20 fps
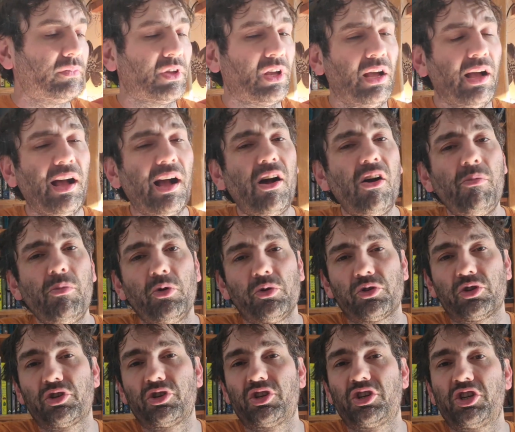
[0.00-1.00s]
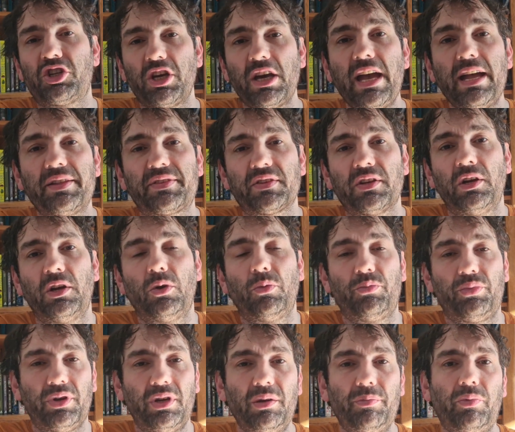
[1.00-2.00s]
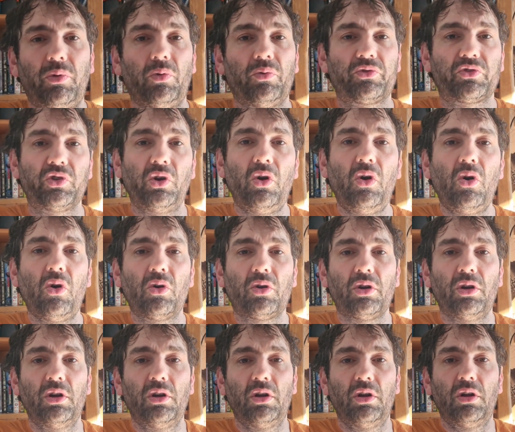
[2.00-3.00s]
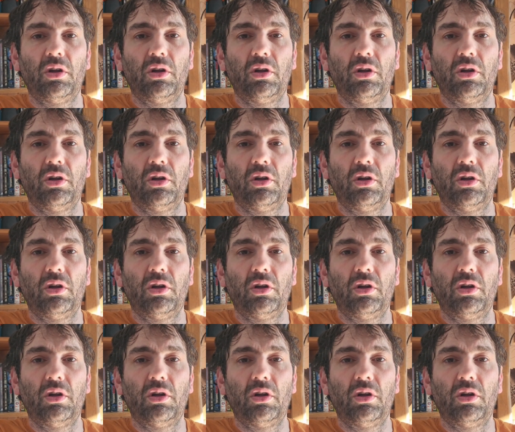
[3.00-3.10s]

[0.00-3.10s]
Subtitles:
how much shit people talk.